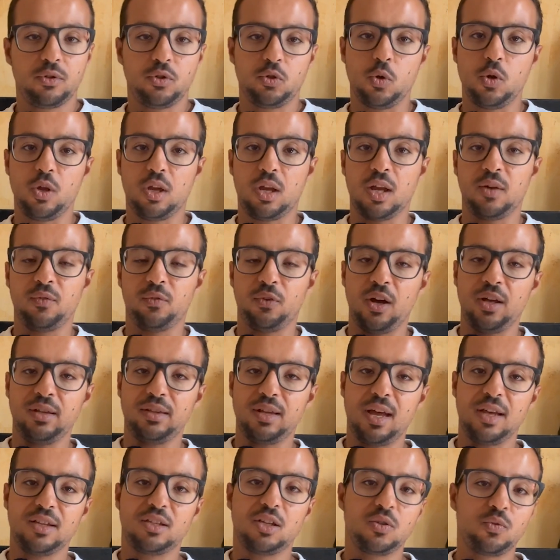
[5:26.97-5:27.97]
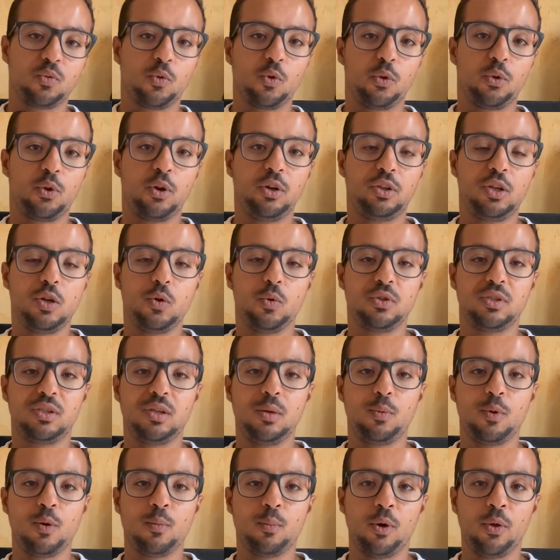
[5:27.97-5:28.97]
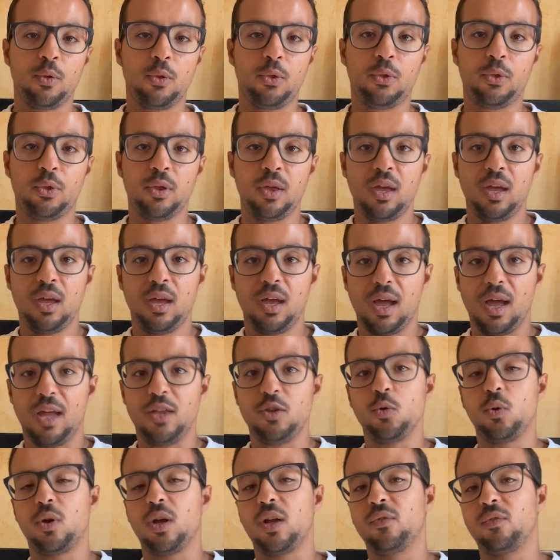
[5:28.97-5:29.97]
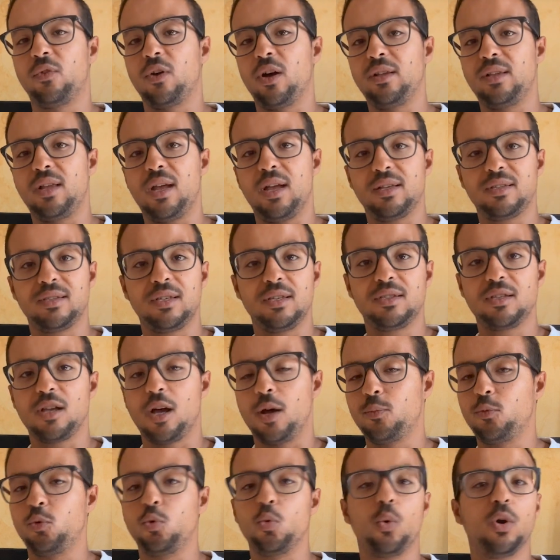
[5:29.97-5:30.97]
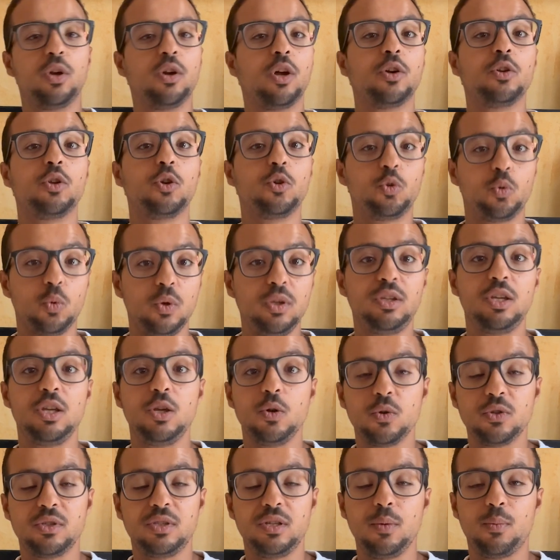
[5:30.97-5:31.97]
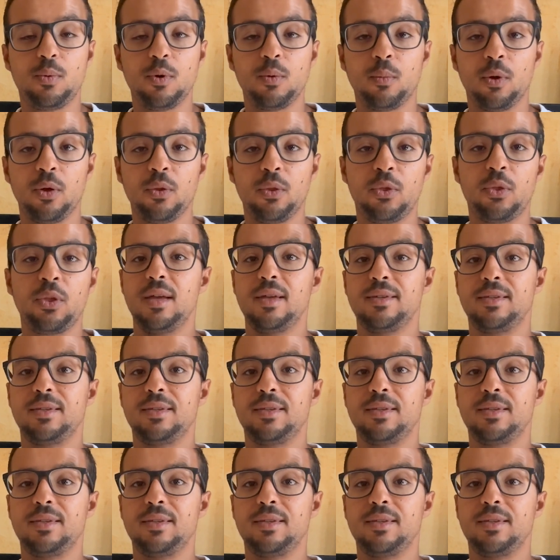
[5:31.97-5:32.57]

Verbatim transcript: So you can find access for 30 USD per month, and you can find access up to 120 USD per month.